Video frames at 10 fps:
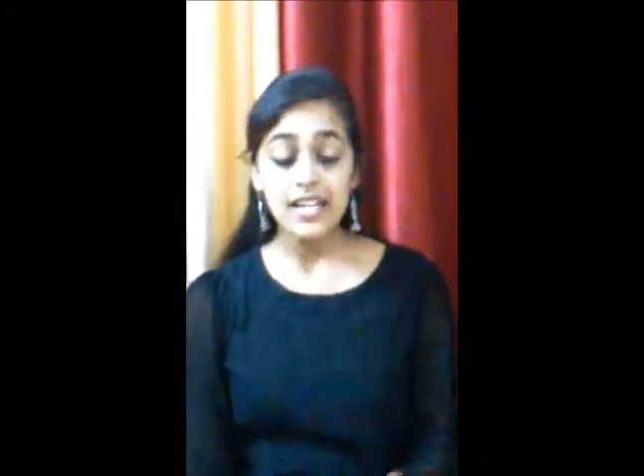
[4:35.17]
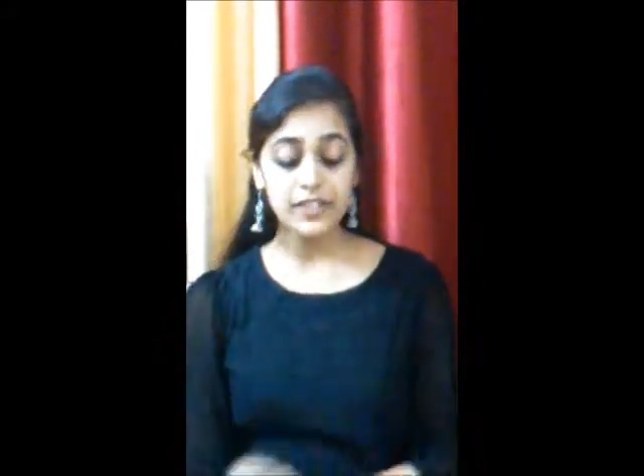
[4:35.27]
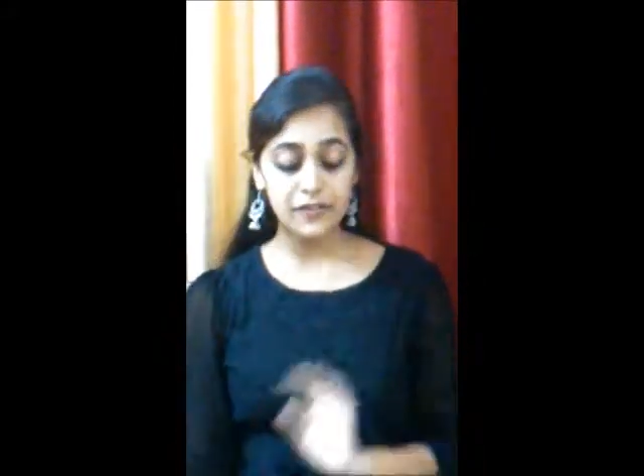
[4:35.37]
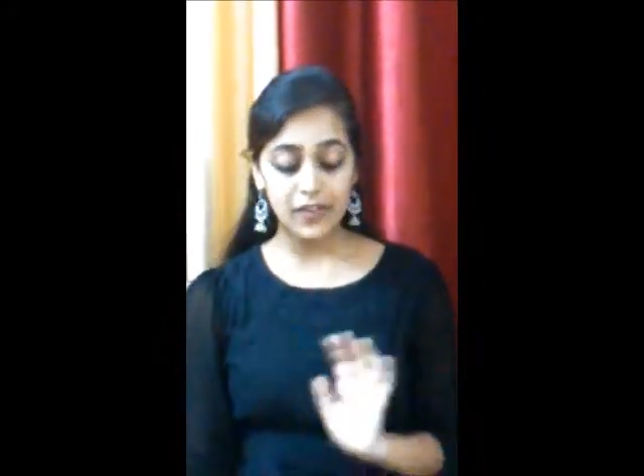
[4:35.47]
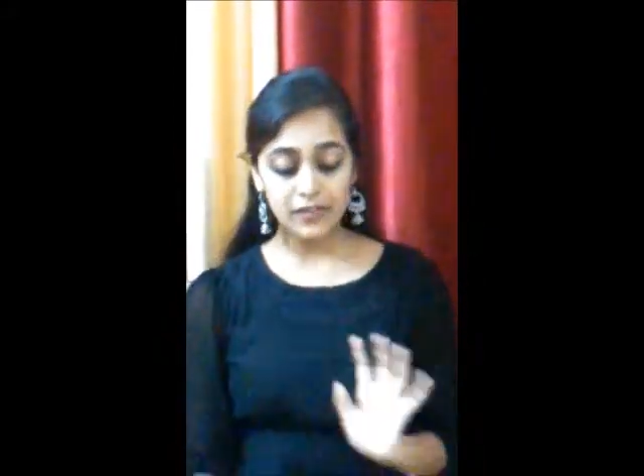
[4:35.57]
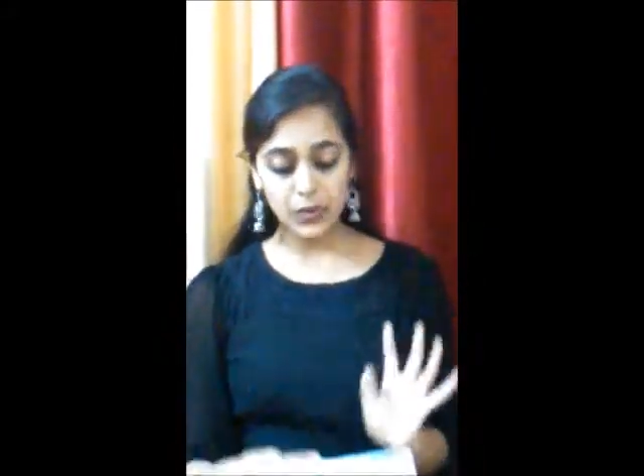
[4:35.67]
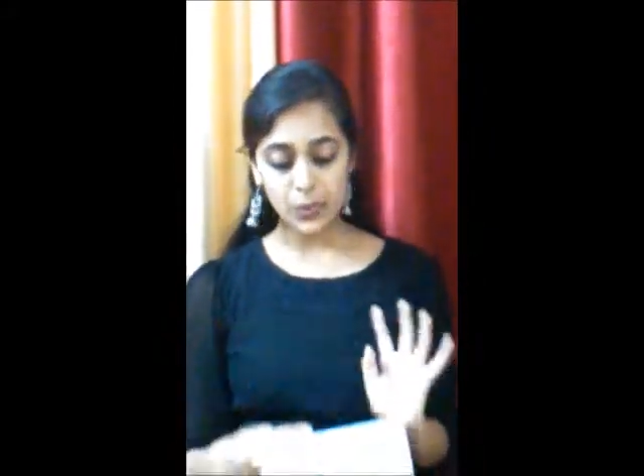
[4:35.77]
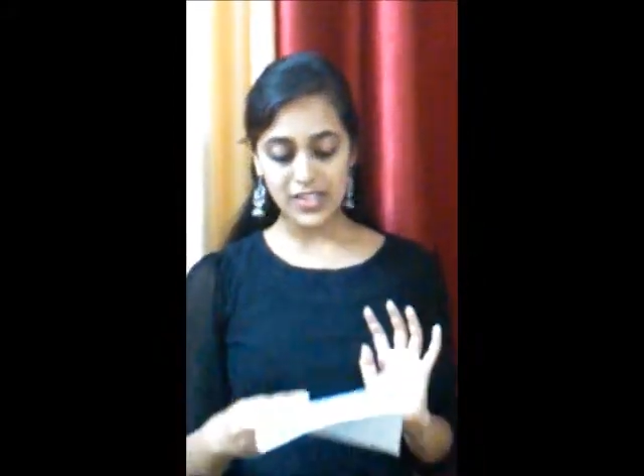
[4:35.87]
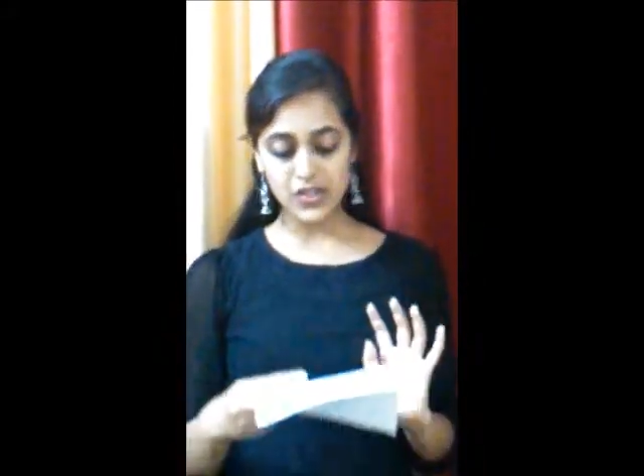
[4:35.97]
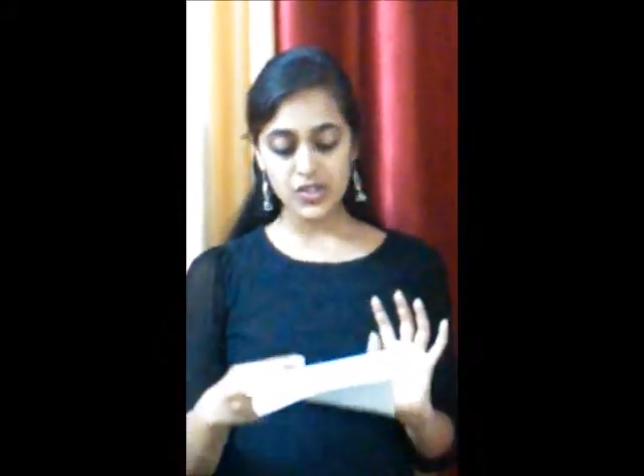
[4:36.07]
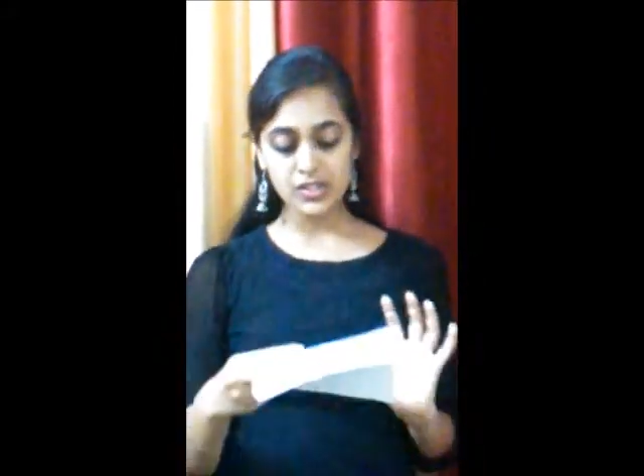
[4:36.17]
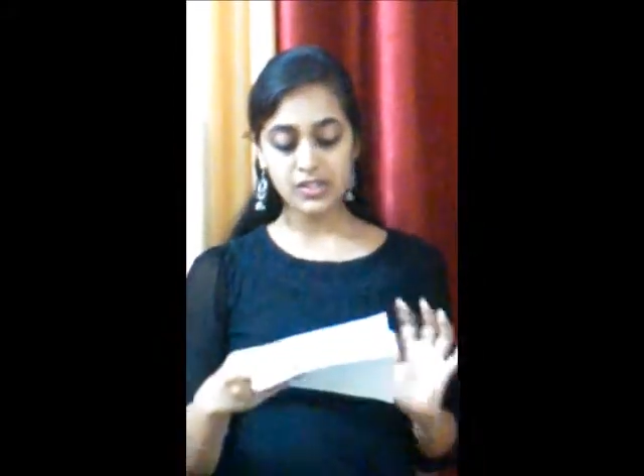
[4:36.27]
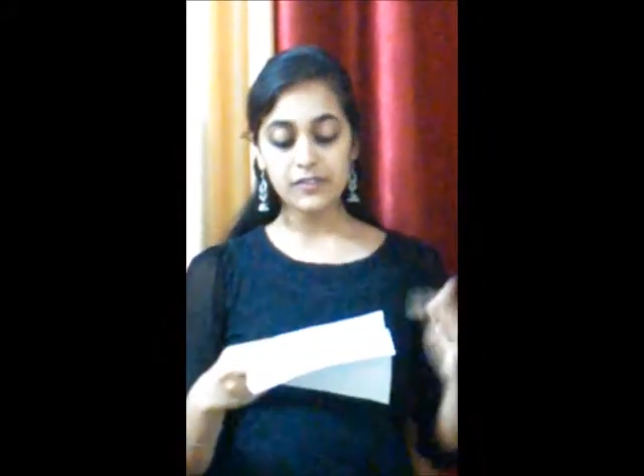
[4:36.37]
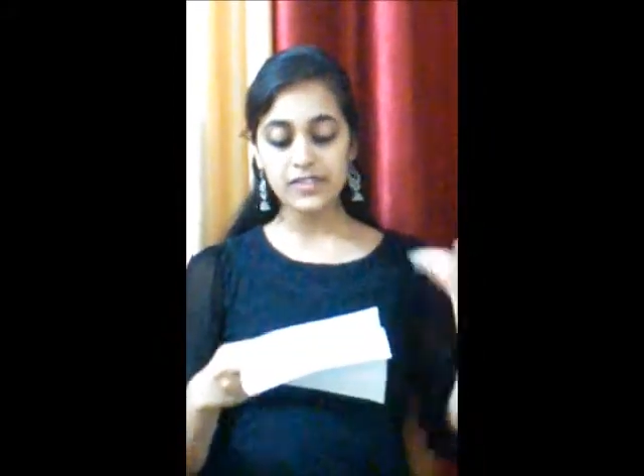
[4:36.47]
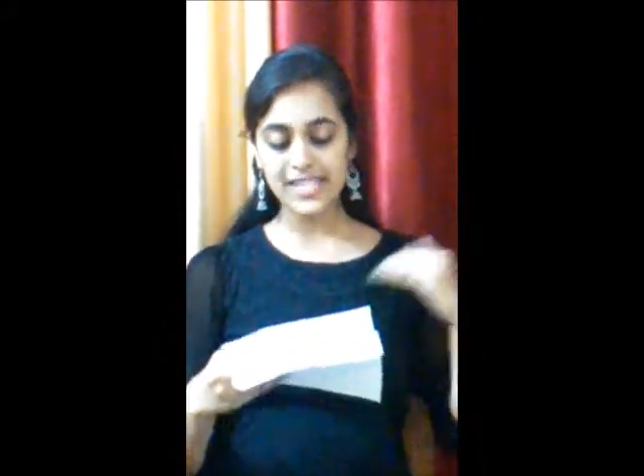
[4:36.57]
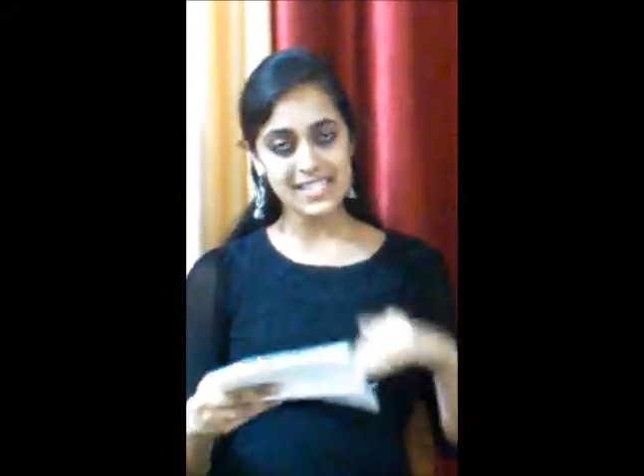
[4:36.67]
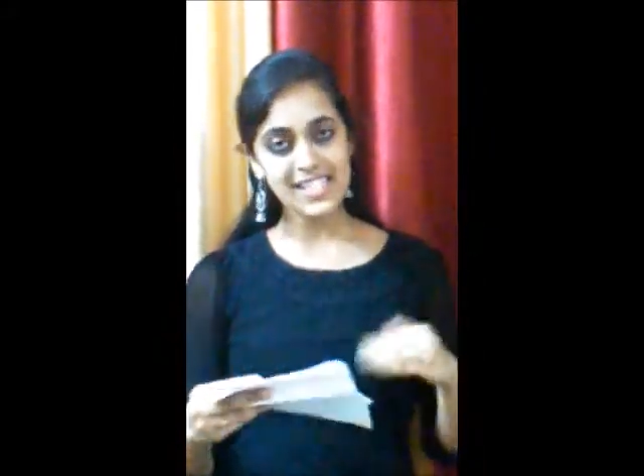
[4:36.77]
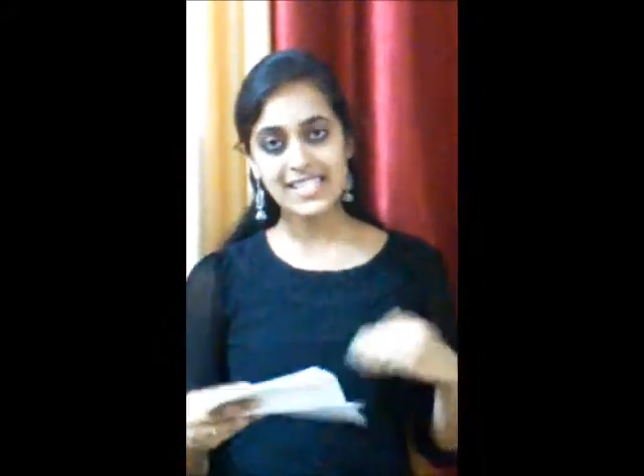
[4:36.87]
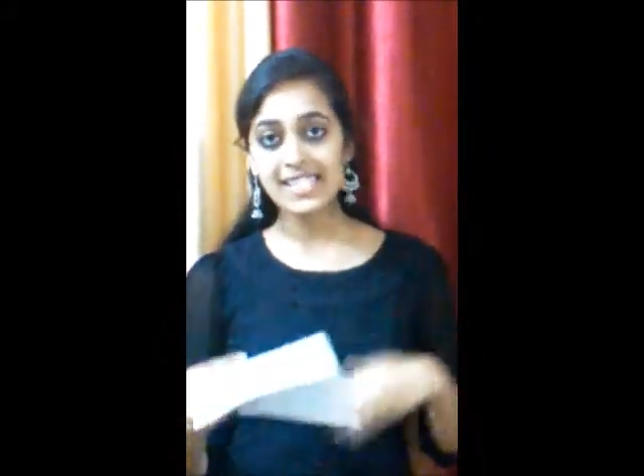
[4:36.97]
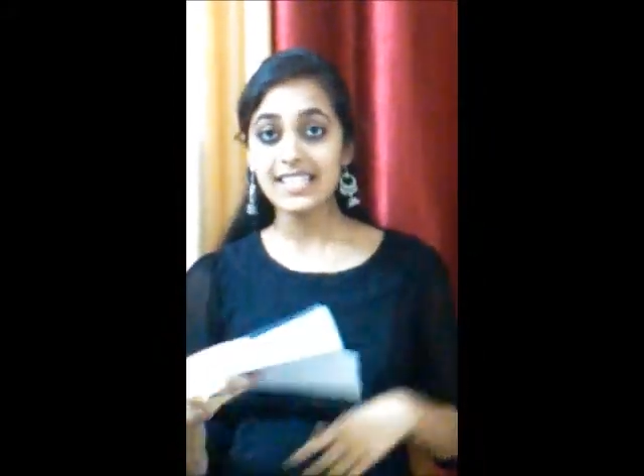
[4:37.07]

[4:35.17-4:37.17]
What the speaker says: The 5th question, the 6th